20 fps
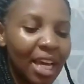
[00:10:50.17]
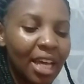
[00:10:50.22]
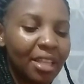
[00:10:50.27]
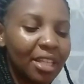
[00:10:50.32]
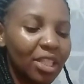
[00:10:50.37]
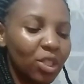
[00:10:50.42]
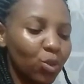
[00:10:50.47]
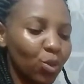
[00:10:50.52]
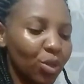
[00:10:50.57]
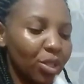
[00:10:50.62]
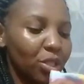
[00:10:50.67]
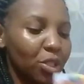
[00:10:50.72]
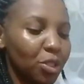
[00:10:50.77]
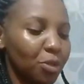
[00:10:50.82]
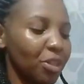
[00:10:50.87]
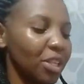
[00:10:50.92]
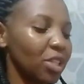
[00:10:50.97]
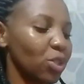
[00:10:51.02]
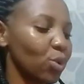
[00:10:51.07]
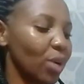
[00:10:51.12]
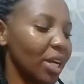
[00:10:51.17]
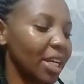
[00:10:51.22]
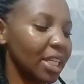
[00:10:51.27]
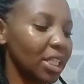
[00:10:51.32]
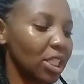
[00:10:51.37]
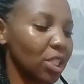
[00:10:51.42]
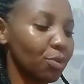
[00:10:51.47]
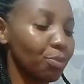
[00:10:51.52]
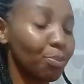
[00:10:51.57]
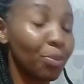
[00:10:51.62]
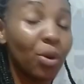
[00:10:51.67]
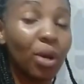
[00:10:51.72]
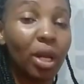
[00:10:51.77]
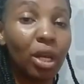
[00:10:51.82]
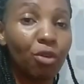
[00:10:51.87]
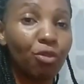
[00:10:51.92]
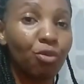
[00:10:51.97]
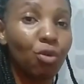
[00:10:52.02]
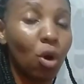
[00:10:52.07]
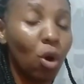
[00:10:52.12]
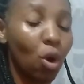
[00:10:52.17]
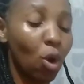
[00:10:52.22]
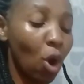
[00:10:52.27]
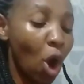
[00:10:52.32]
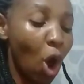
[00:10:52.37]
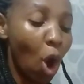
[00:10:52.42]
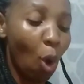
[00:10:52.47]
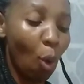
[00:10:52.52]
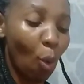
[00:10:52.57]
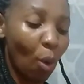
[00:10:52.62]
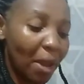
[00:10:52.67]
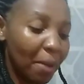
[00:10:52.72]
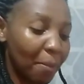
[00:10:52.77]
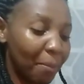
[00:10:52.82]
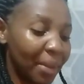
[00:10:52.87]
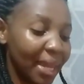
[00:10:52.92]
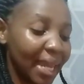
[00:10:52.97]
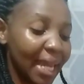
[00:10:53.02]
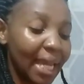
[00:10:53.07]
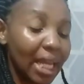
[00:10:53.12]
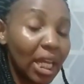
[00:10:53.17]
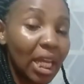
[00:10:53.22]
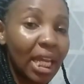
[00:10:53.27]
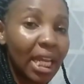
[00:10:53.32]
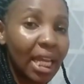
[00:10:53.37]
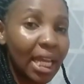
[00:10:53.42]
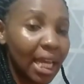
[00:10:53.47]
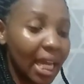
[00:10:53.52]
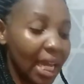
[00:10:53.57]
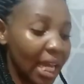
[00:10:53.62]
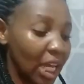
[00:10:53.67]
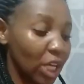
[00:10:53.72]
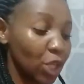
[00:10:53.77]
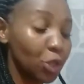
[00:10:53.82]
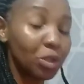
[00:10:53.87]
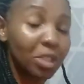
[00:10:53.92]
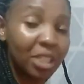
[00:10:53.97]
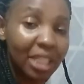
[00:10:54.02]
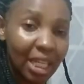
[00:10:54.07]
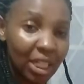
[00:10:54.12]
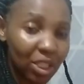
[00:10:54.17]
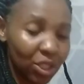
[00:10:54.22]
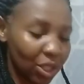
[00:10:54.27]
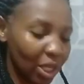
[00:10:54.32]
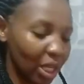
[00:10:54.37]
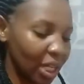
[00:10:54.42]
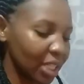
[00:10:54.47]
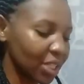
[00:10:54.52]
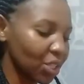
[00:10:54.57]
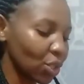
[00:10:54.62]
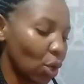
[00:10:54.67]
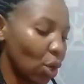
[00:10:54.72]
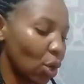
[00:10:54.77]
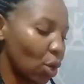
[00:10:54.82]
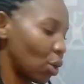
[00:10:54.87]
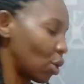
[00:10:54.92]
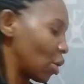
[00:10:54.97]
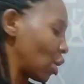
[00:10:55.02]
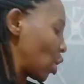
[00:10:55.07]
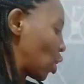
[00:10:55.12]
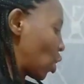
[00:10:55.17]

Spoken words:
This one is purely for wiping utensils or